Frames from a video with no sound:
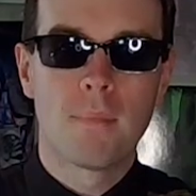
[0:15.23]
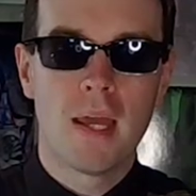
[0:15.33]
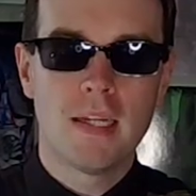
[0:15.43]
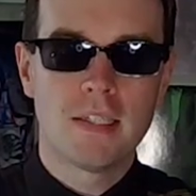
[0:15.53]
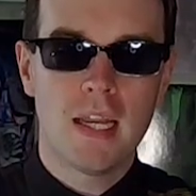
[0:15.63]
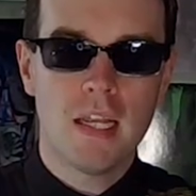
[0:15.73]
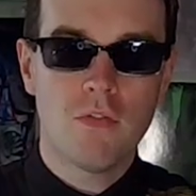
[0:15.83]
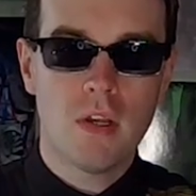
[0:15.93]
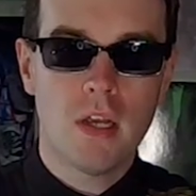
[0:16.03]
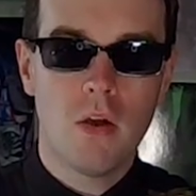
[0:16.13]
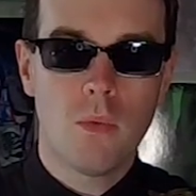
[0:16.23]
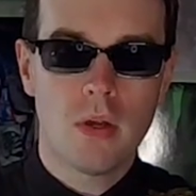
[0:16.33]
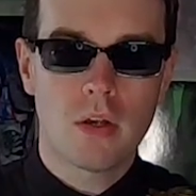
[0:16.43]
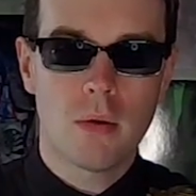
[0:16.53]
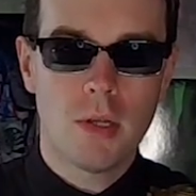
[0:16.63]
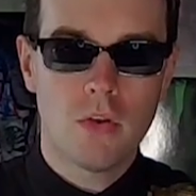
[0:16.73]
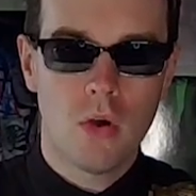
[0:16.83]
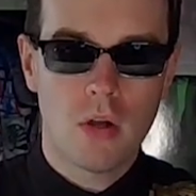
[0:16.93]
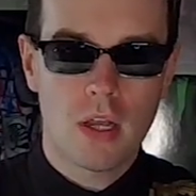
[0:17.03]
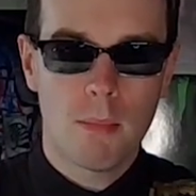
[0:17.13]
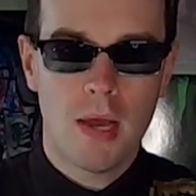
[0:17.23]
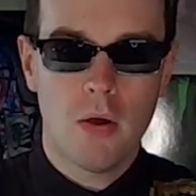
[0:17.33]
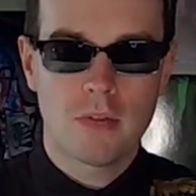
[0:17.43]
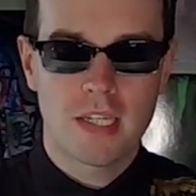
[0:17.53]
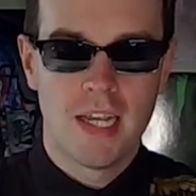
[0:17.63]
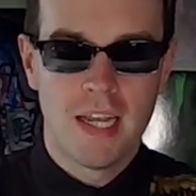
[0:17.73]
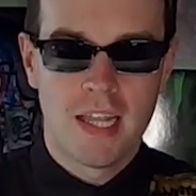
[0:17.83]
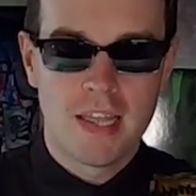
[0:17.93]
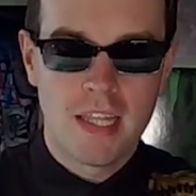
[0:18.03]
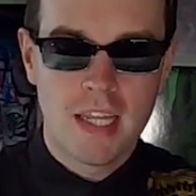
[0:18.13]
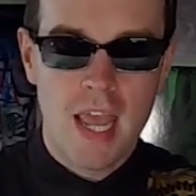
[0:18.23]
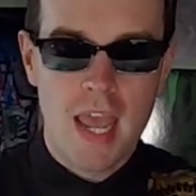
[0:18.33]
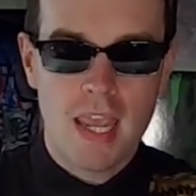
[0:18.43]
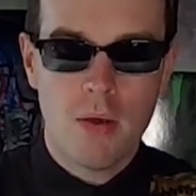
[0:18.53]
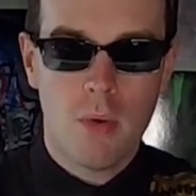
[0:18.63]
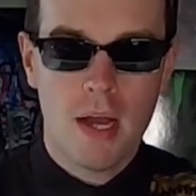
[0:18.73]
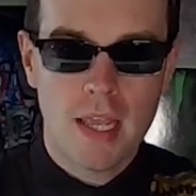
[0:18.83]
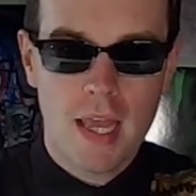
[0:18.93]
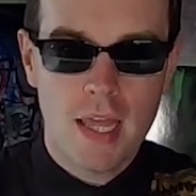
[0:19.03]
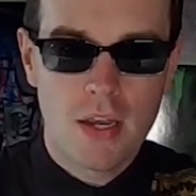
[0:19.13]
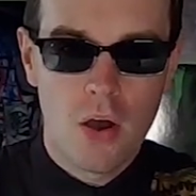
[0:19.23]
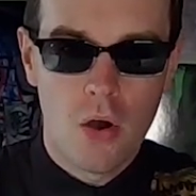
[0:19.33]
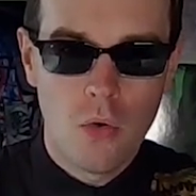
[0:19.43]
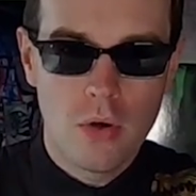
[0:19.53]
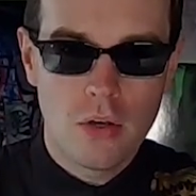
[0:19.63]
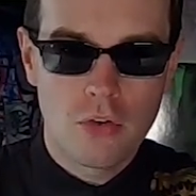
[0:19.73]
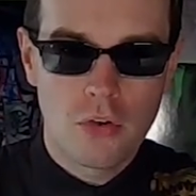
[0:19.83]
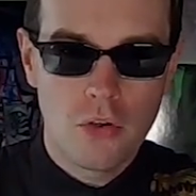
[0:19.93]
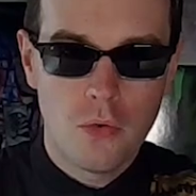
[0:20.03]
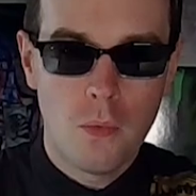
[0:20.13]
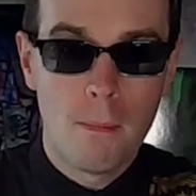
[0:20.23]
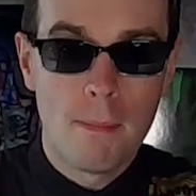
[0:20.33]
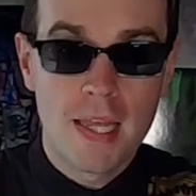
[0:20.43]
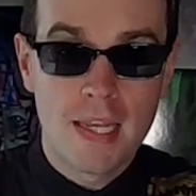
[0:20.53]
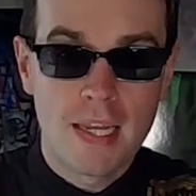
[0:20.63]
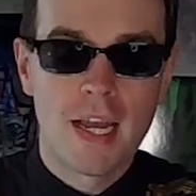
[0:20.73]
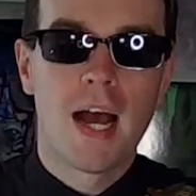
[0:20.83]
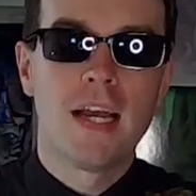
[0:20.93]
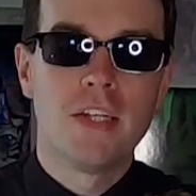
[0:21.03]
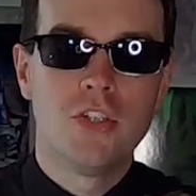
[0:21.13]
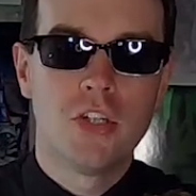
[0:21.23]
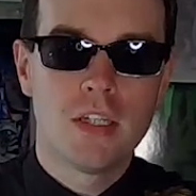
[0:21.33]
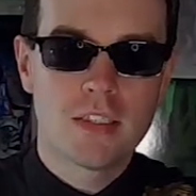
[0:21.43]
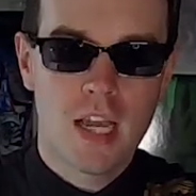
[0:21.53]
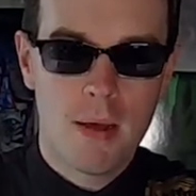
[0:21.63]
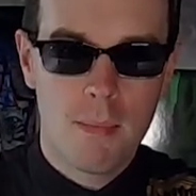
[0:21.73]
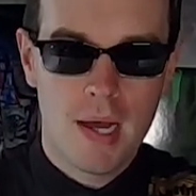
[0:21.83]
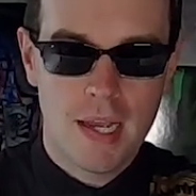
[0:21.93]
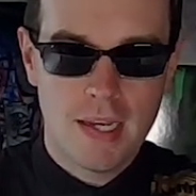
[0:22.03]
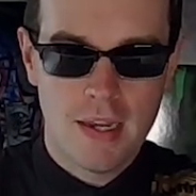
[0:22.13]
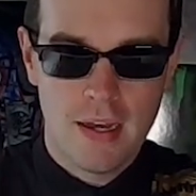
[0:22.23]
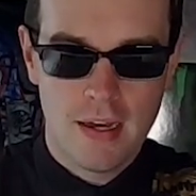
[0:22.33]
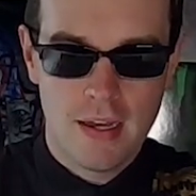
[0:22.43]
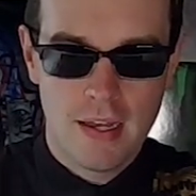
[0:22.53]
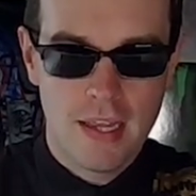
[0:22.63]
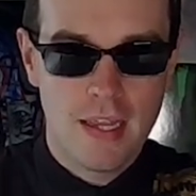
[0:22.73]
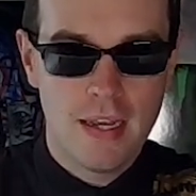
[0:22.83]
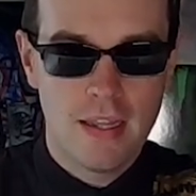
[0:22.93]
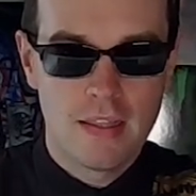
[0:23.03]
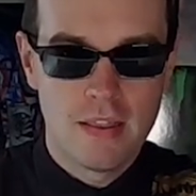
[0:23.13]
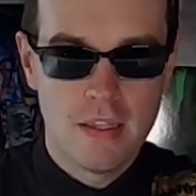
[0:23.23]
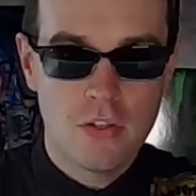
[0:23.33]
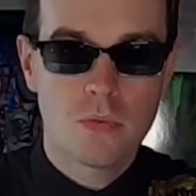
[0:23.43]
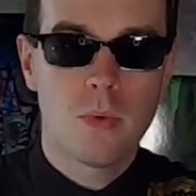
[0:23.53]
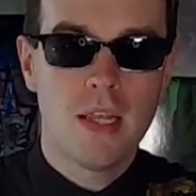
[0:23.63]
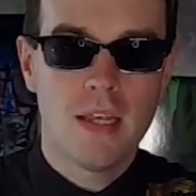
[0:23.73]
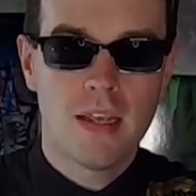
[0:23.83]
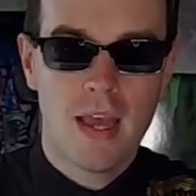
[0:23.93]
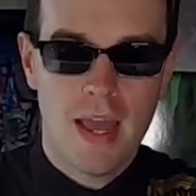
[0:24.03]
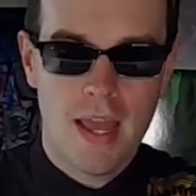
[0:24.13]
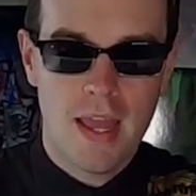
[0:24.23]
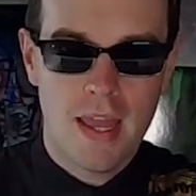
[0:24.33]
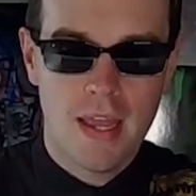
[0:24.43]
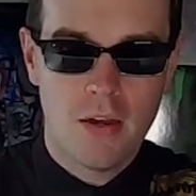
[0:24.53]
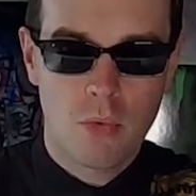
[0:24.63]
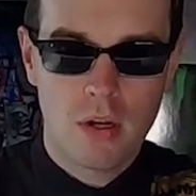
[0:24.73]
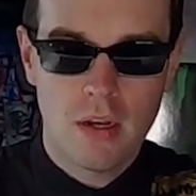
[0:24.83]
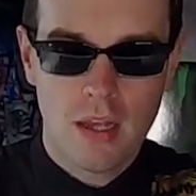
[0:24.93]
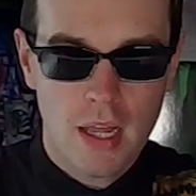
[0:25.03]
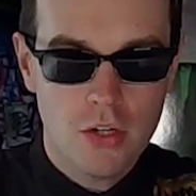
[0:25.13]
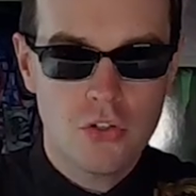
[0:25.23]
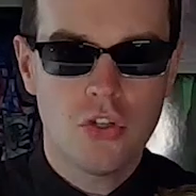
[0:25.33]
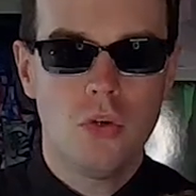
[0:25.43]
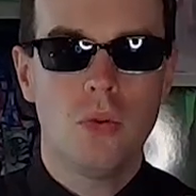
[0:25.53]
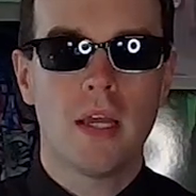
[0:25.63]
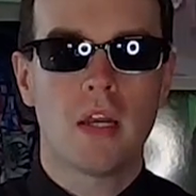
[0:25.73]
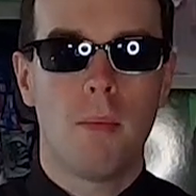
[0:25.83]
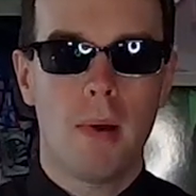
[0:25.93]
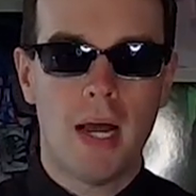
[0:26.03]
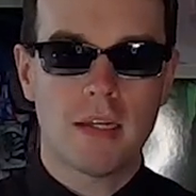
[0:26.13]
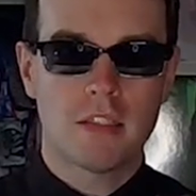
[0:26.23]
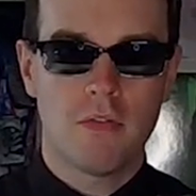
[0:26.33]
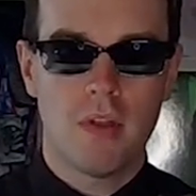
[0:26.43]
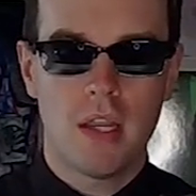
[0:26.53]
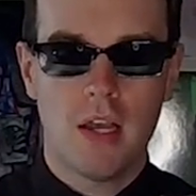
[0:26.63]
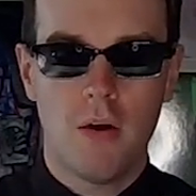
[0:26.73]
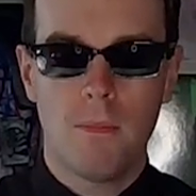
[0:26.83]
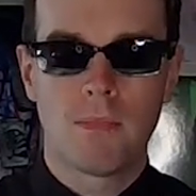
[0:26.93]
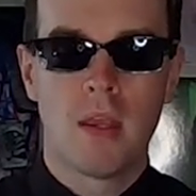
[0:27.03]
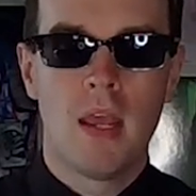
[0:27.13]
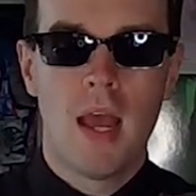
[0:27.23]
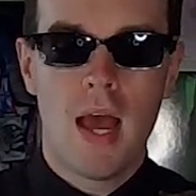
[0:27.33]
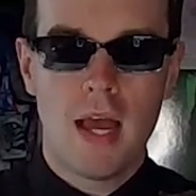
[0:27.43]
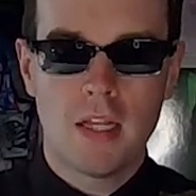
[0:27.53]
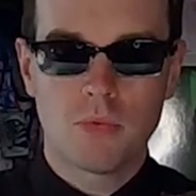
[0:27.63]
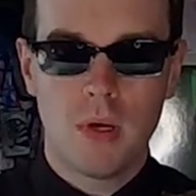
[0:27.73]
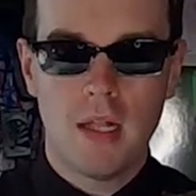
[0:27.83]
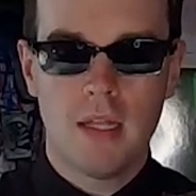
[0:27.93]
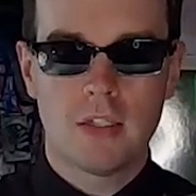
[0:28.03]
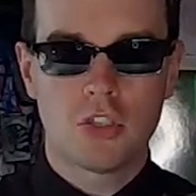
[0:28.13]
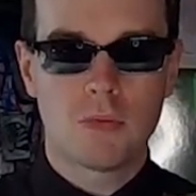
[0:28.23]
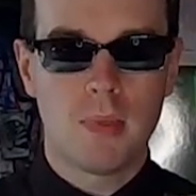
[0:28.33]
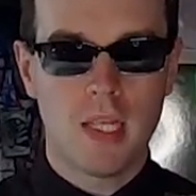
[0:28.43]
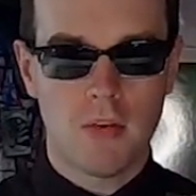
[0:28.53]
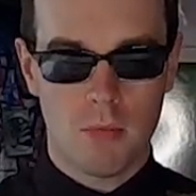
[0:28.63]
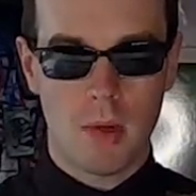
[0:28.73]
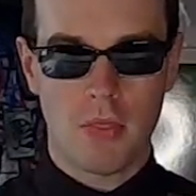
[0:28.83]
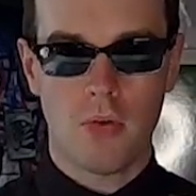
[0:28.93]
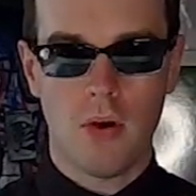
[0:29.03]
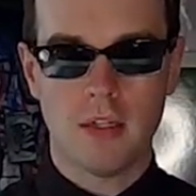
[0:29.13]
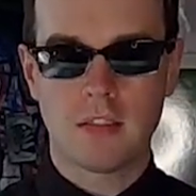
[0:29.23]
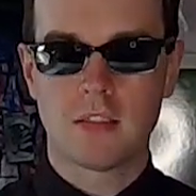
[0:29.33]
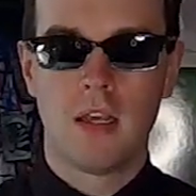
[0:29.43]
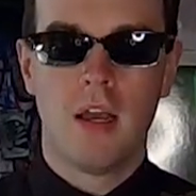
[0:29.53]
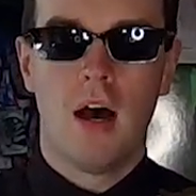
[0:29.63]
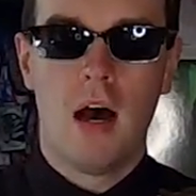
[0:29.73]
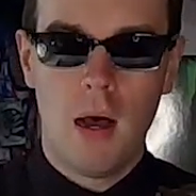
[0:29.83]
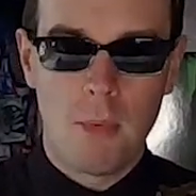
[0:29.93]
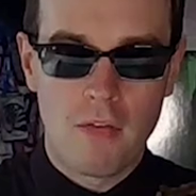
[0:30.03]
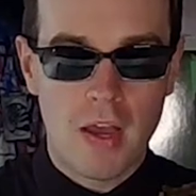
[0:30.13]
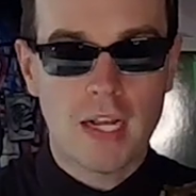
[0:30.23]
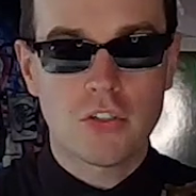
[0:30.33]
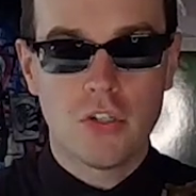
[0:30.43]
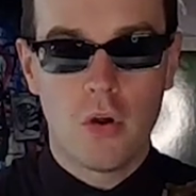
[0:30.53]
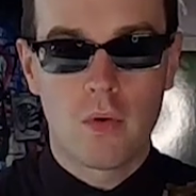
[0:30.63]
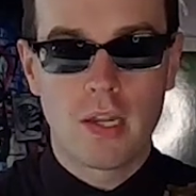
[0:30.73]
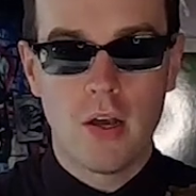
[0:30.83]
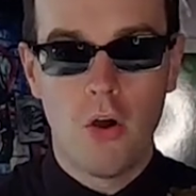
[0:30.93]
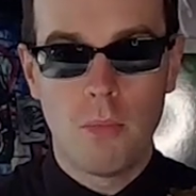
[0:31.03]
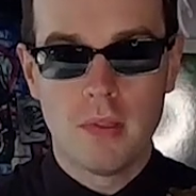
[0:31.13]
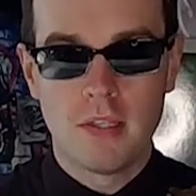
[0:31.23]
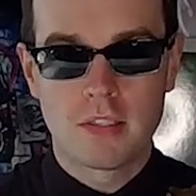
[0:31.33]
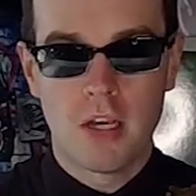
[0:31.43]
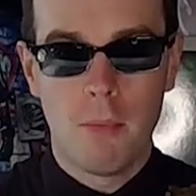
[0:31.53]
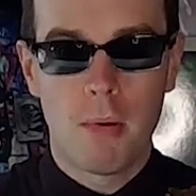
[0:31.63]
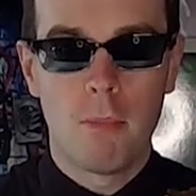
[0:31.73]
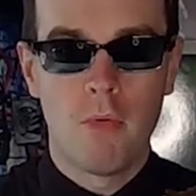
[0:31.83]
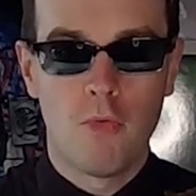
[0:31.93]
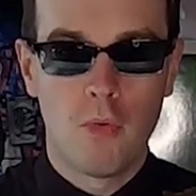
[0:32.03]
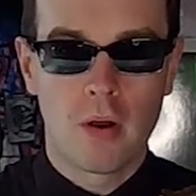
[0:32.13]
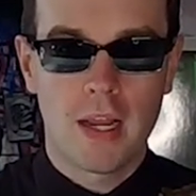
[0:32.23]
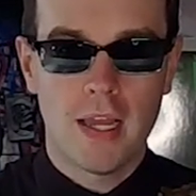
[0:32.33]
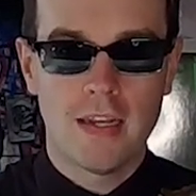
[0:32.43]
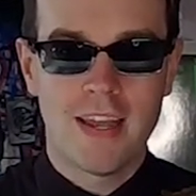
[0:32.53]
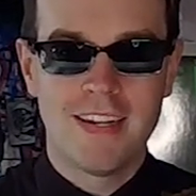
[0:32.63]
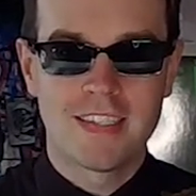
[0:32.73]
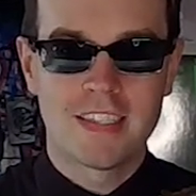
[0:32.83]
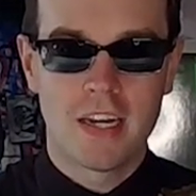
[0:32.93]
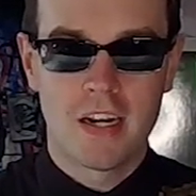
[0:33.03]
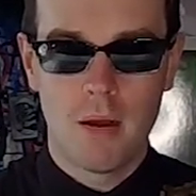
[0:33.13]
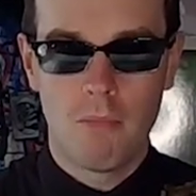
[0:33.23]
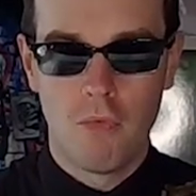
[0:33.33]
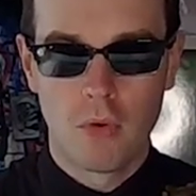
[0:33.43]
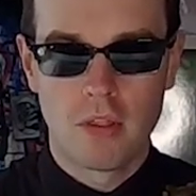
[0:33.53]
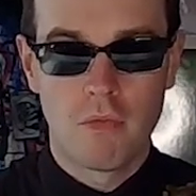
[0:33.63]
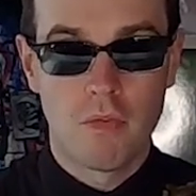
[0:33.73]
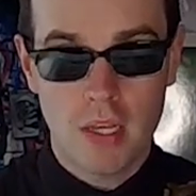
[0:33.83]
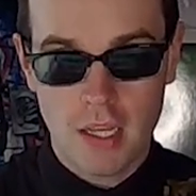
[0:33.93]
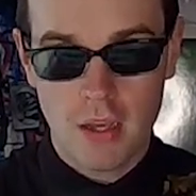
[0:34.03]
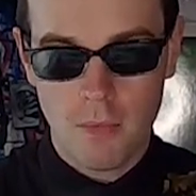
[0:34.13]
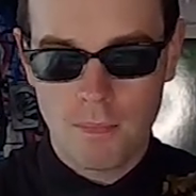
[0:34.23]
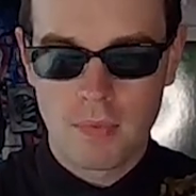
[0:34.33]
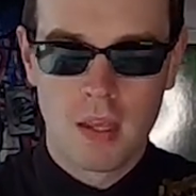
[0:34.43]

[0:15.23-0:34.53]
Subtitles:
And today's video, we are going to be talking about the AYN Odin 2 Mini. I just got mine in this week, and we're going to kind of just do like an unboxing video, as well as just me giving my thoughts. I've actually already opened this up beforehand and set it up for the video.